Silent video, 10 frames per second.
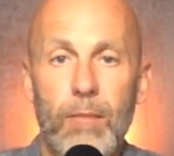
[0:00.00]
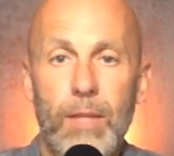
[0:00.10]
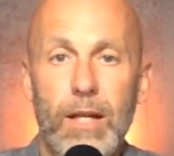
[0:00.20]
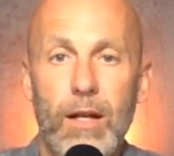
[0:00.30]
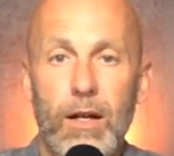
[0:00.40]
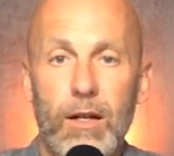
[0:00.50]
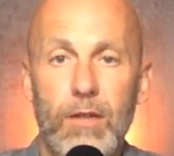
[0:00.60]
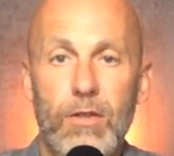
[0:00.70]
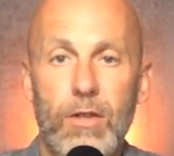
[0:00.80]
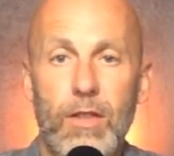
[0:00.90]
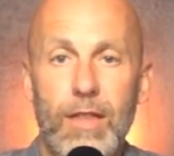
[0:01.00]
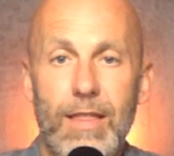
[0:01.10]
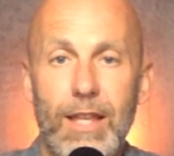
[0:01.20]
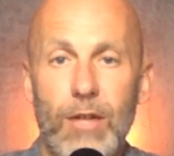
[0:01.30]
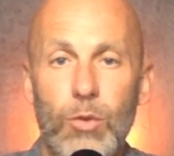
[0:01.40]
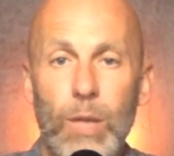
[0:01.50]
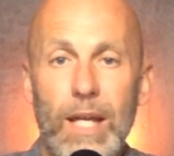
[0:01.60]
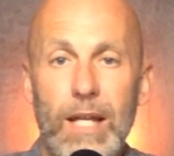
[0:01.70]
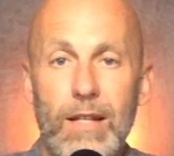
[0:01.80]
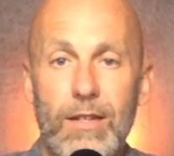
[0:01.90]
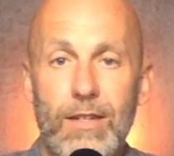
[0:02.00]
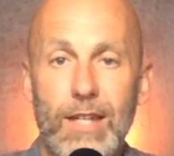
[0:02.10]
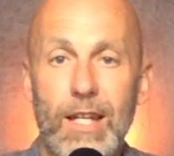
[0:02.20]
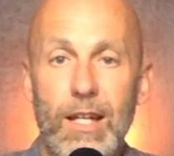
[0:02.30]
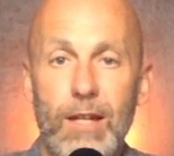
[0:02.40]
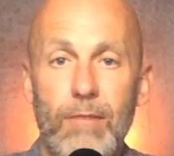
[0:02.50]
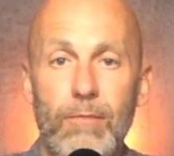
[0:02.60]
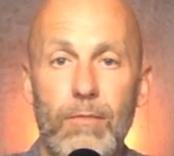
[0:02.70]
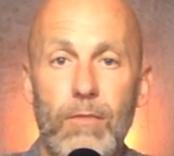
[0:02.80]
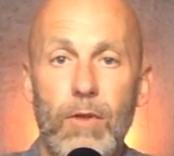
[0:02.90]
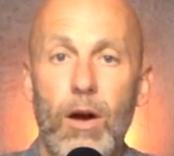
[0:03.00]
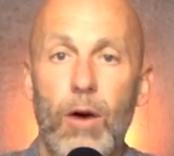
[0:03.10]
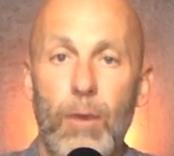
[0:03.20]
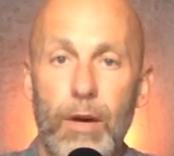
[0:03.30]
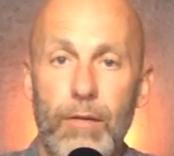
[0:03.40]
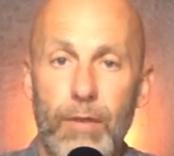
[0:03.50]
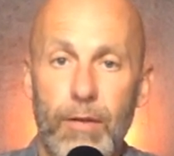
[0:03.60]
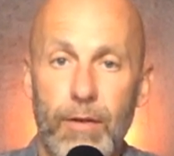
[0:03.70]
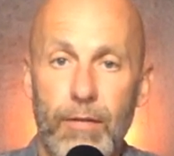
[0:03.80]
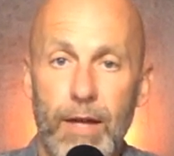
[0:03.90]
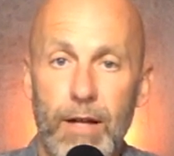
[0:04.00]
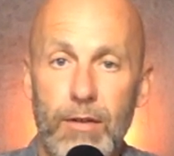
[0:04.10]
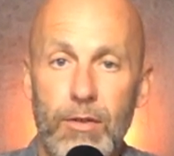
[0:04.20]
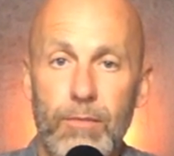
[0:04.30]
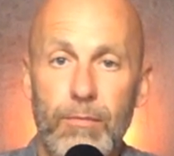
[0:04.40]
because the things we can see are right in front of our face.